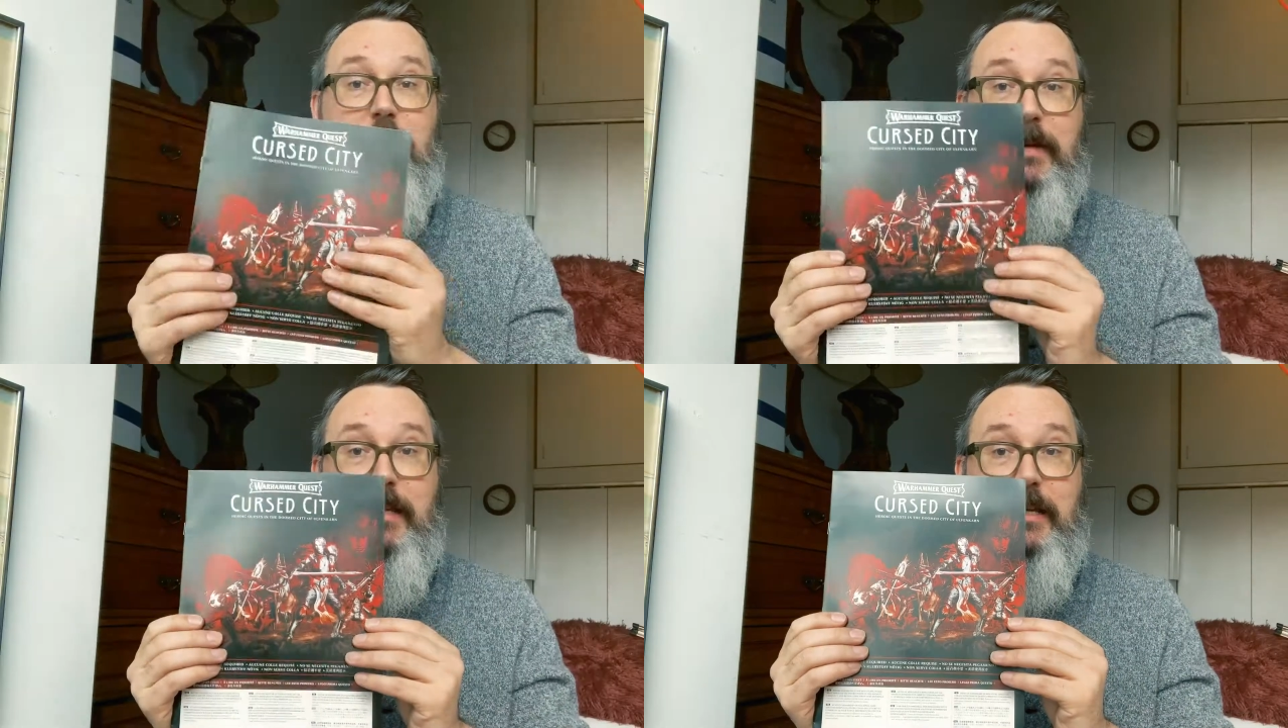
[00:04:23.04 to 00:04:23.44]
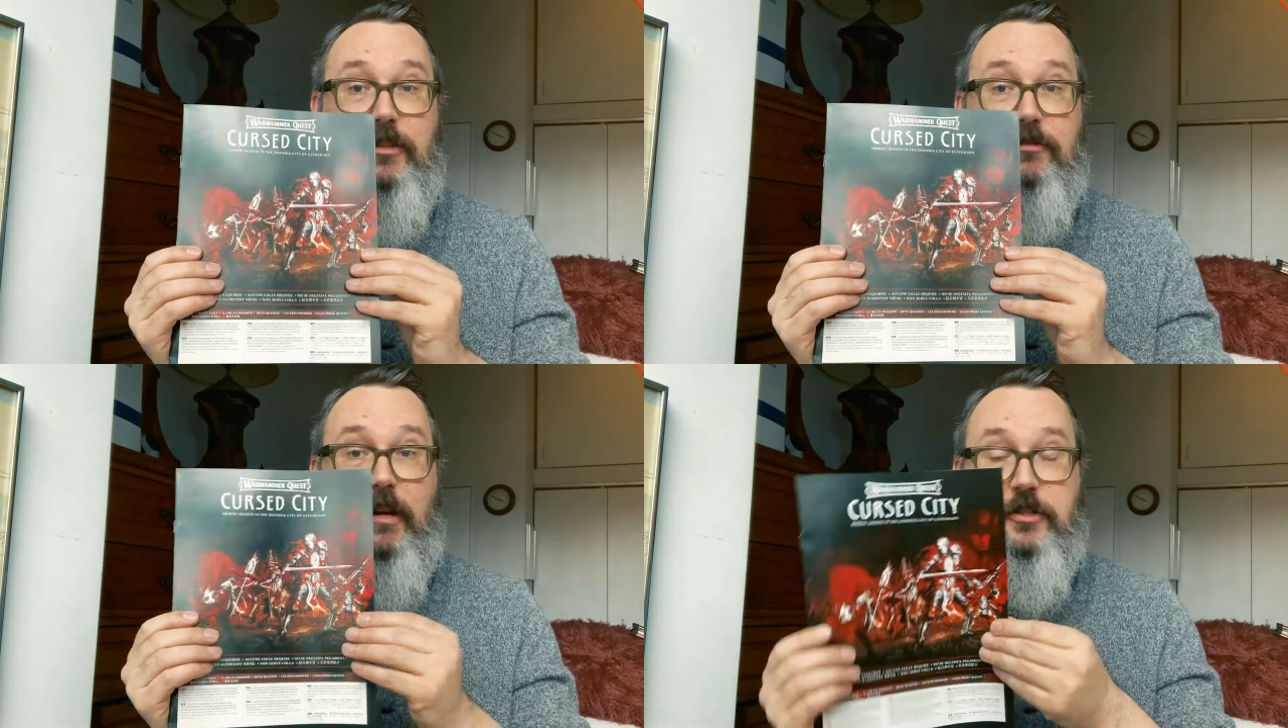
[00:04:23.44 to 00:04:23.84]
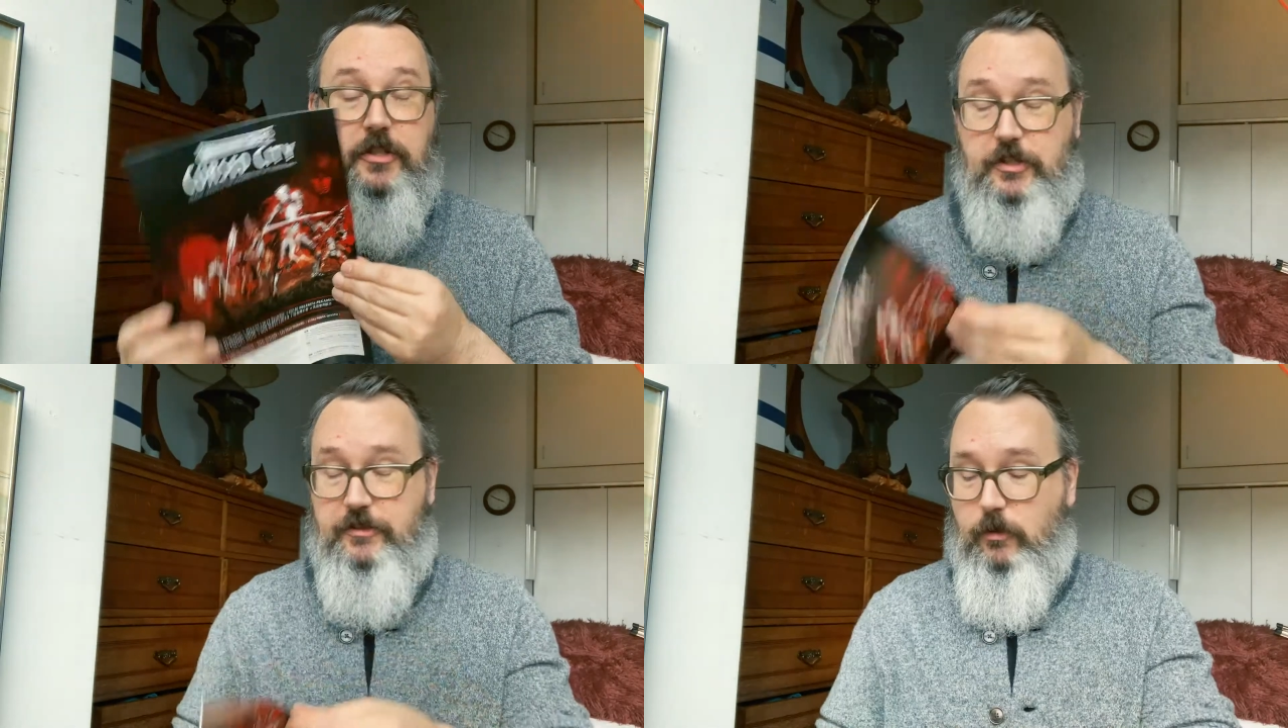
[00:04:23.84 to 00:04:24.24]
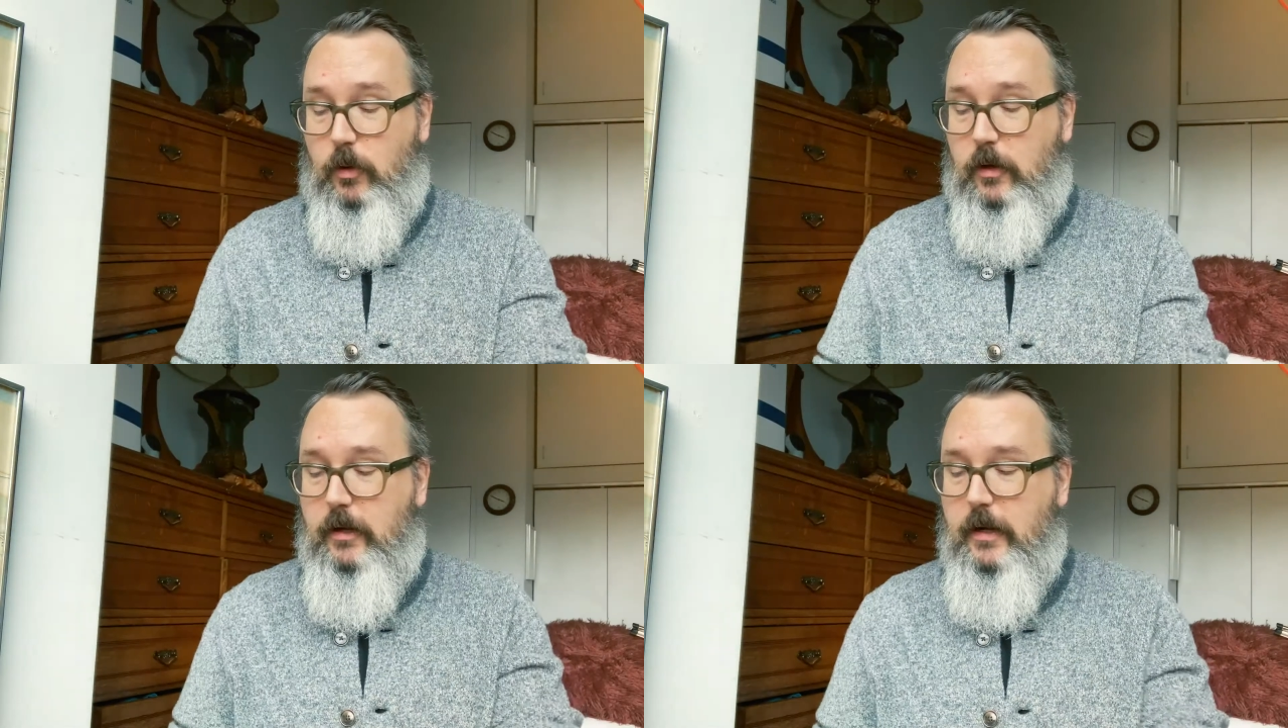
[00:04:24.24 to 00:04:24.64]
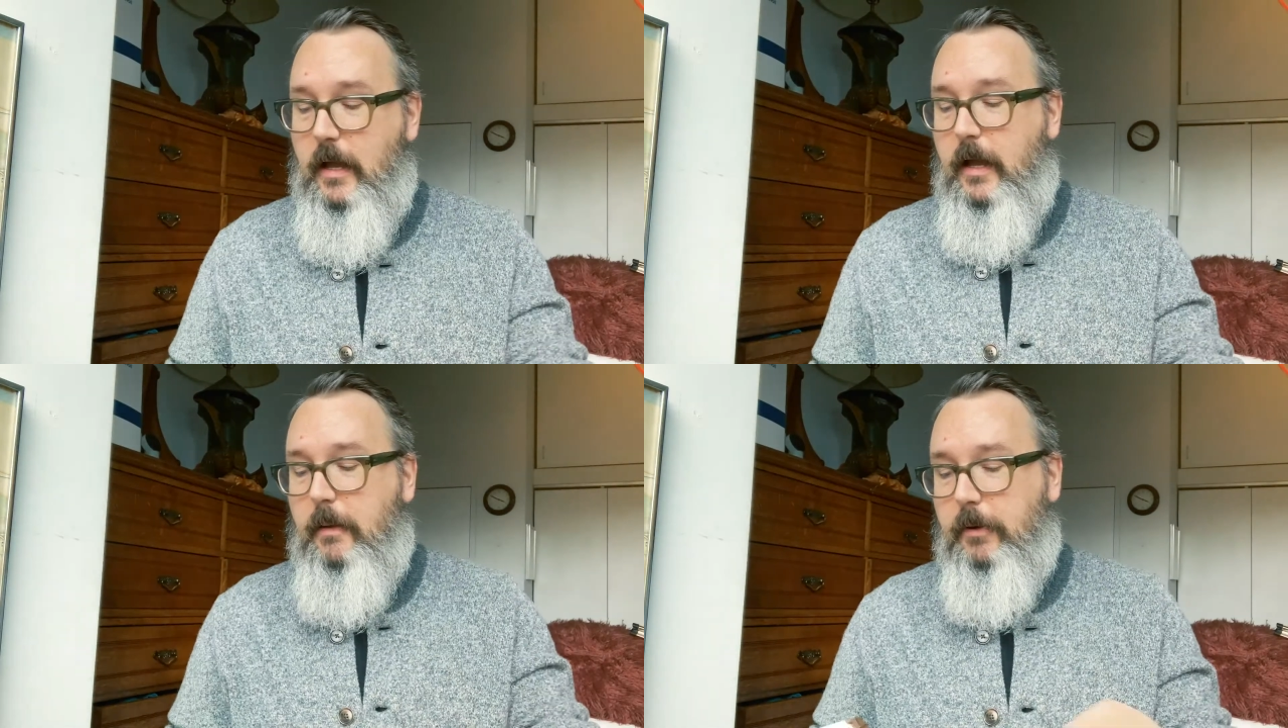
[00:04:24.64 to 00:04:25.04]
be the instructions for
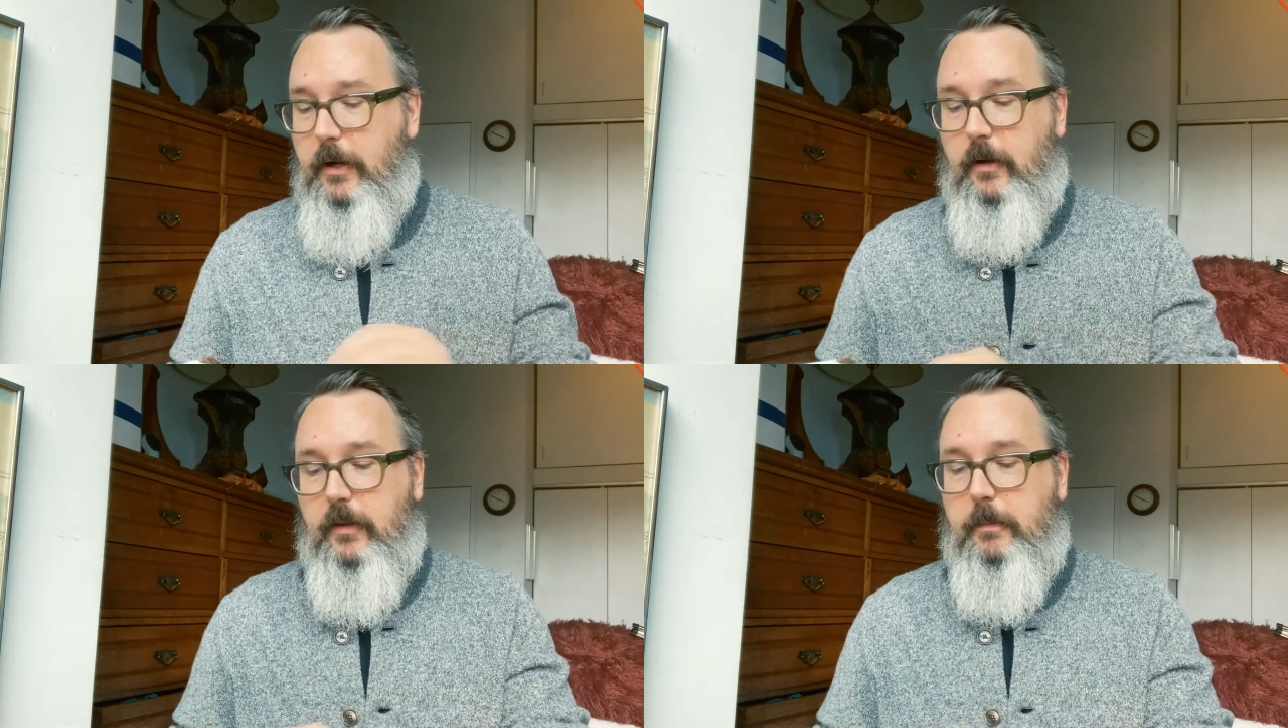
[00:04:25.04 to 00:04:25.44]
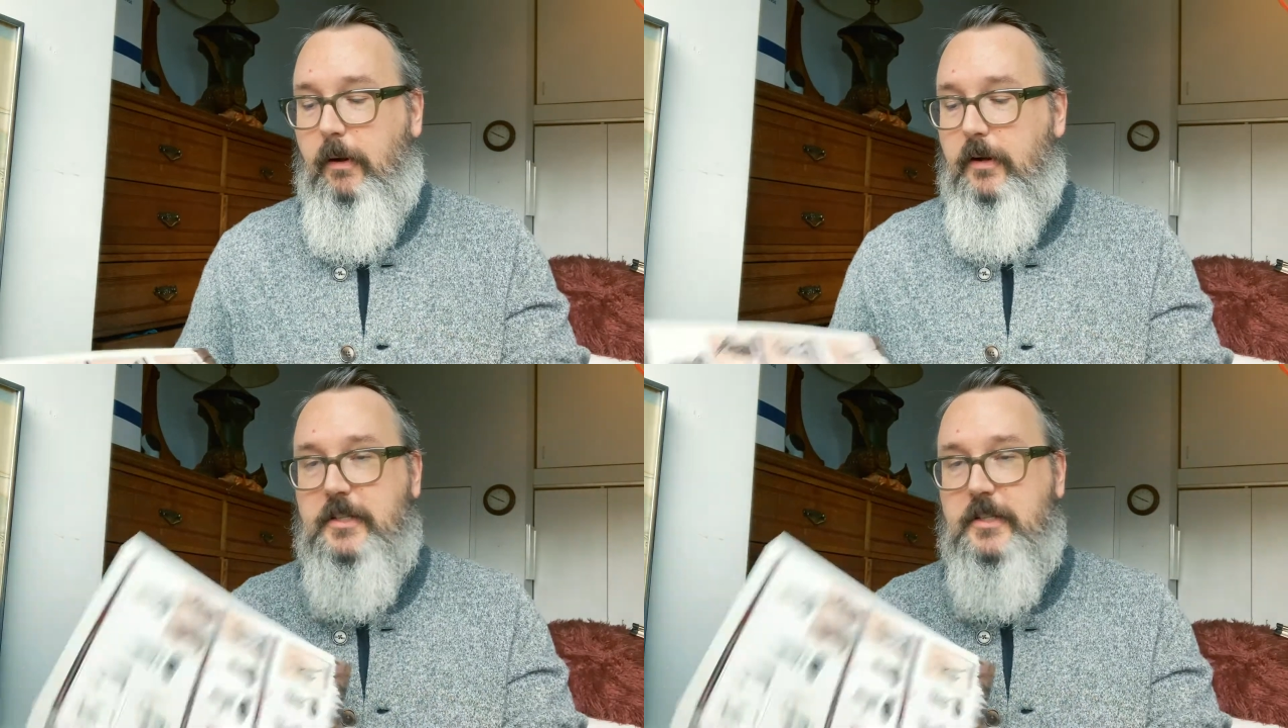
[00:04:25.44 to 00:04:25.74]
putting all the parts